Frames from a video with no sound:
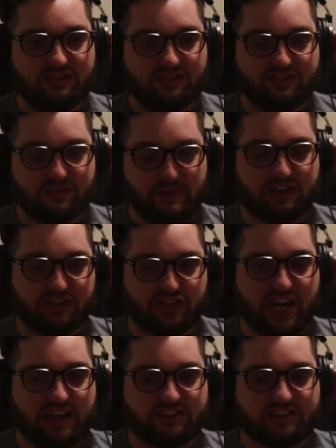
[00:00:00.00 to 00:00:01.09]
to Peter
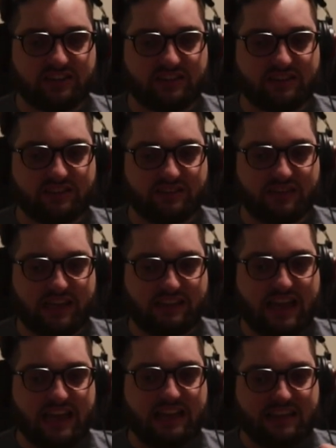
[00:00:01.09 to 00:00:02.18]
Jackson. Like
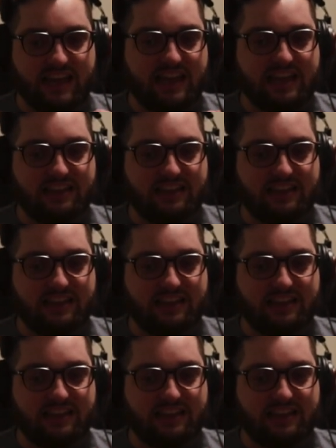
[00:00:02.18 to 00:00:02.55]
they